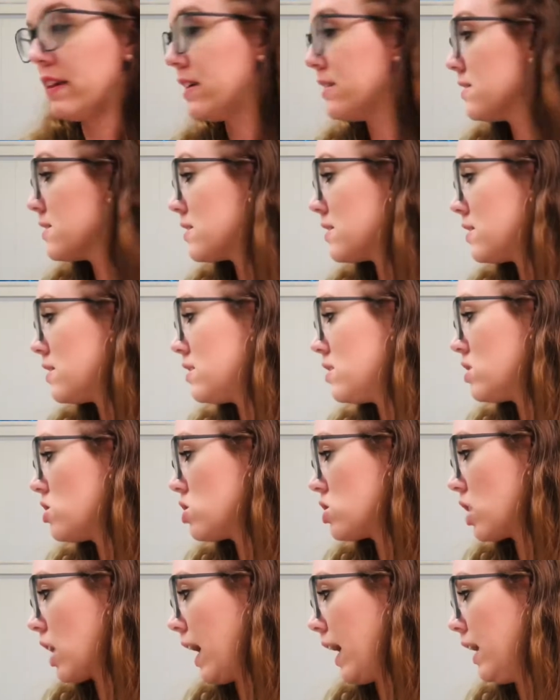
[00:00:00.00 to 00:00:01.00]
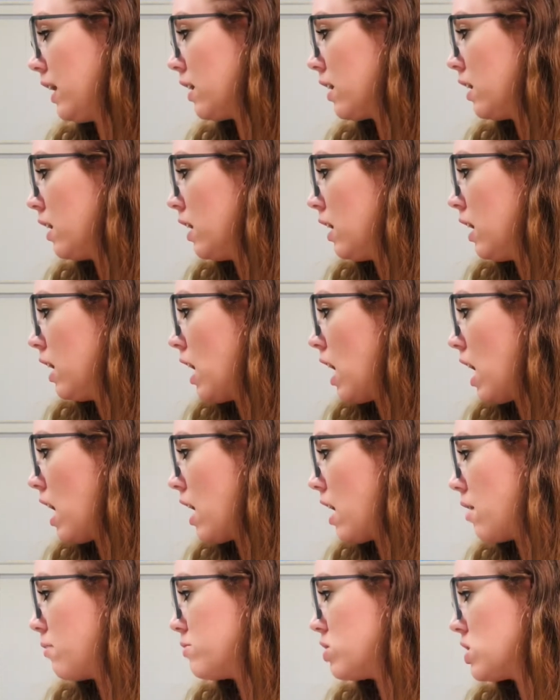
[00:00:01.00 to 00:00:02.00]
this to straight.
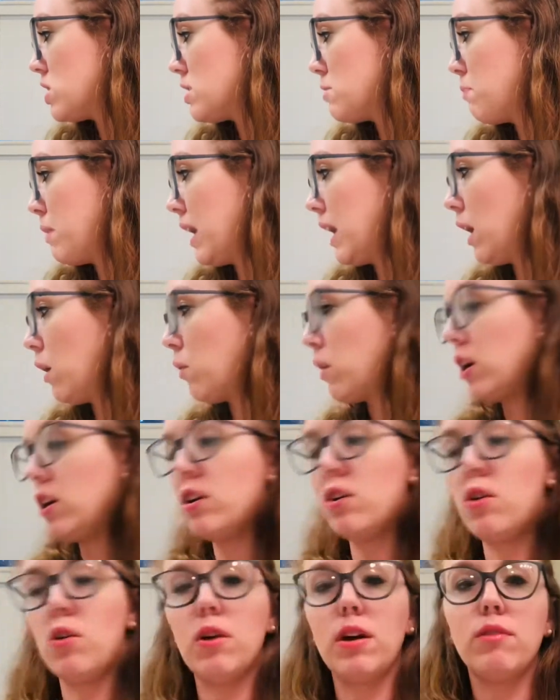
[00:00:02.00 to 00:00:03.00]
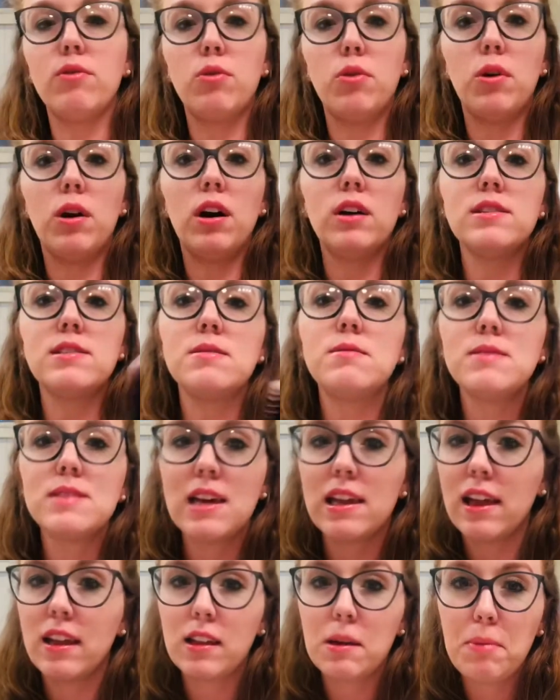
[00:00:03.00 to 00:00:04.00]
Just depending on what you're going for. Sometimes
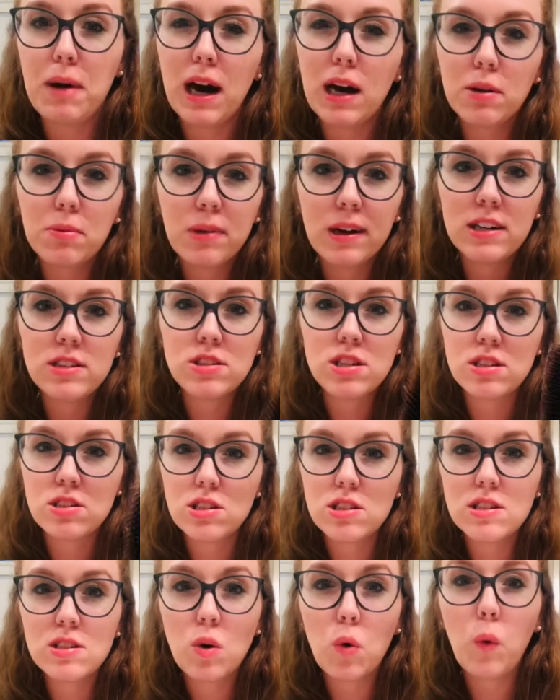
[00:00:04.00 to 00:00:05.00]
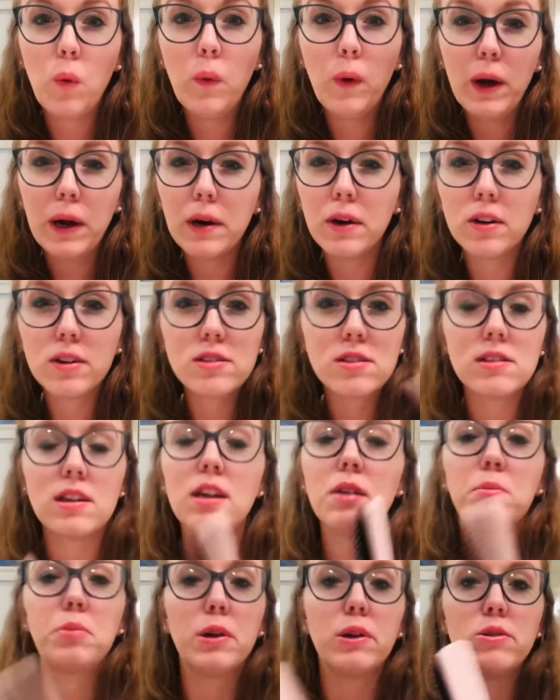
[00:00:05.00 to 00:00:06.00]
I like the paddle brush. It's just quicker to
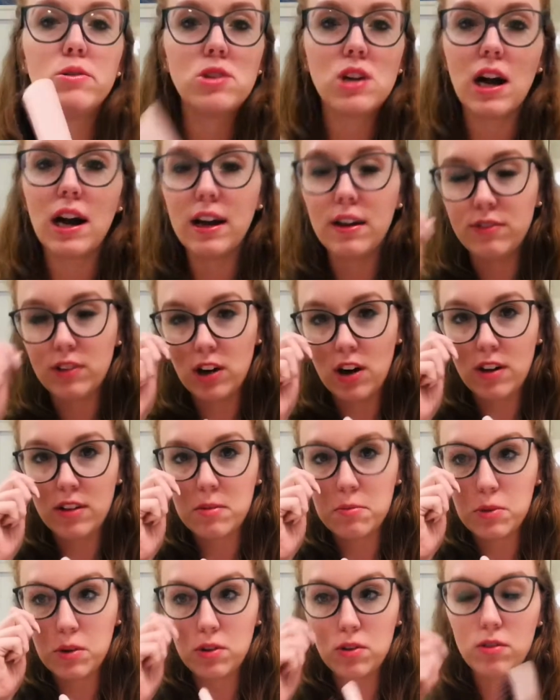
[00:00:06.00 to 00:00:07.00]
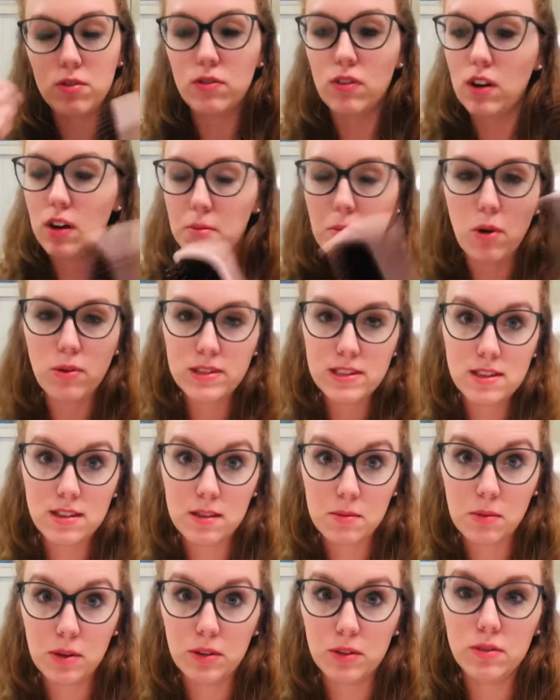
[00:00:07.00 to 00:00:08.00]
get a blow dry if you're on the move. I'm always on
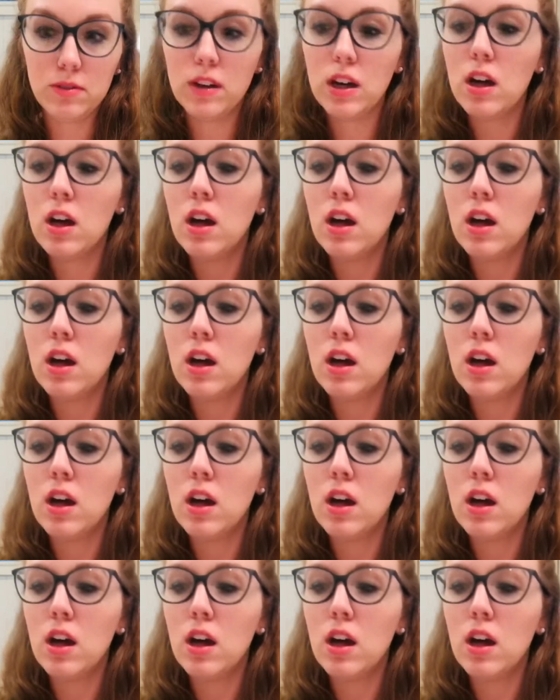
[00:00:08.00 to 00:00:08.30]
the move,